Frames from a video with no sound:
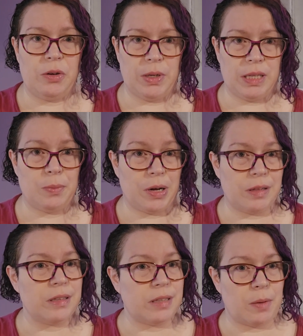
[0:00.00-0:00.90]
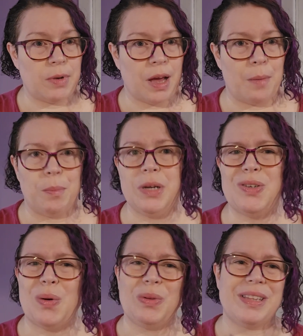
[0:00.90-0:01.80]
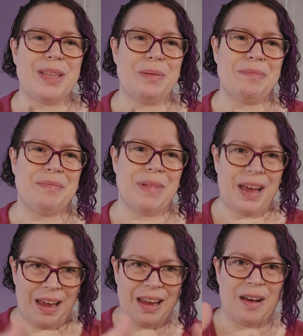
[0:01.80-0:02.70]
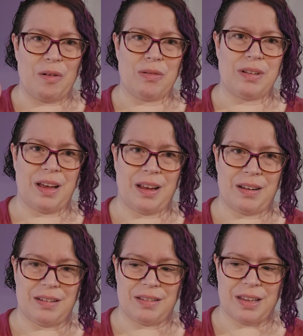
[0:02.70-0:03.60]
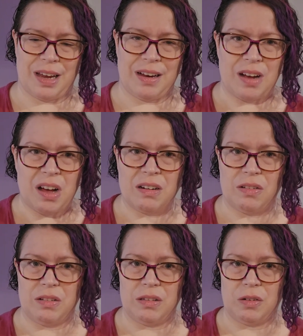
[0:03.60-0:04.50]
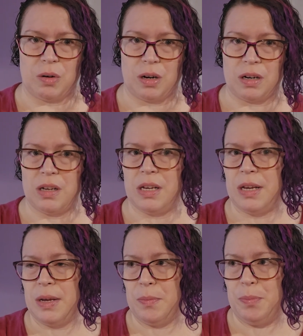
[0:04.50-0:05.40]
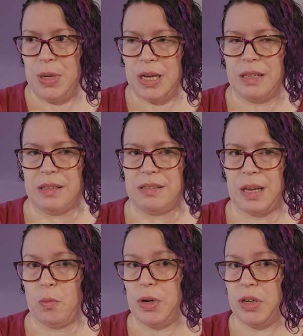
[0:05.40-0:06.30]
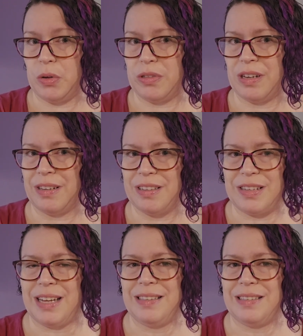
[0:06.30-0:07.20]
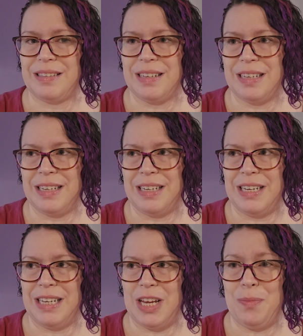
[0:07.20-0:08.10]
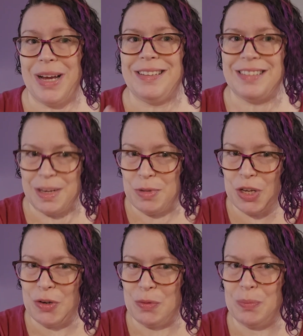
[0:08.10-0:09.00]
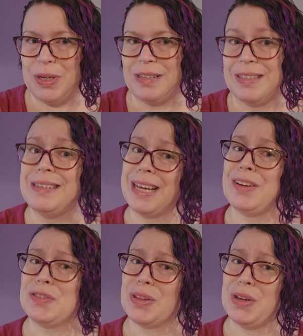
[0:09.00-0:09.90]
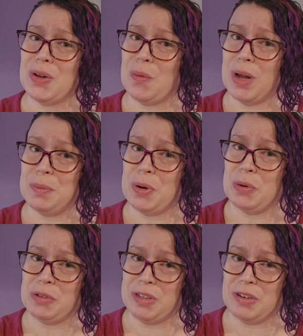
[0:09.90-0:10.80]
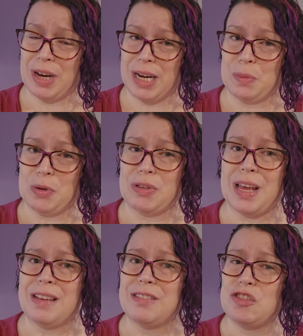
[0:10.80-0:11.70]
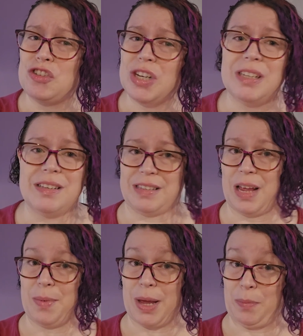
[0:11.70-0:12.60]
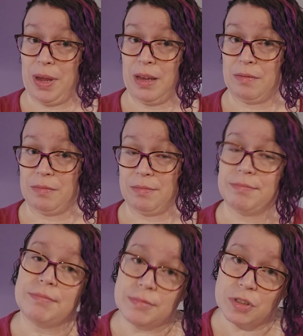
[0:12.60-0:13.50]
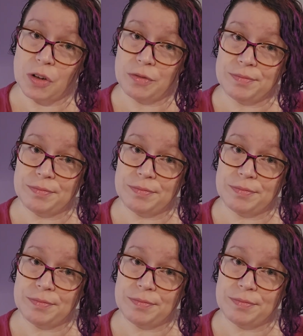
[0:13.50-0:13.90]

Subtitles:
you need them out at the same time. But don't let them hang out and like cuddle or be on the same windowsill. It might seem cute, but it's a danger that you don't want to pose to your animals, as chill as they might be. So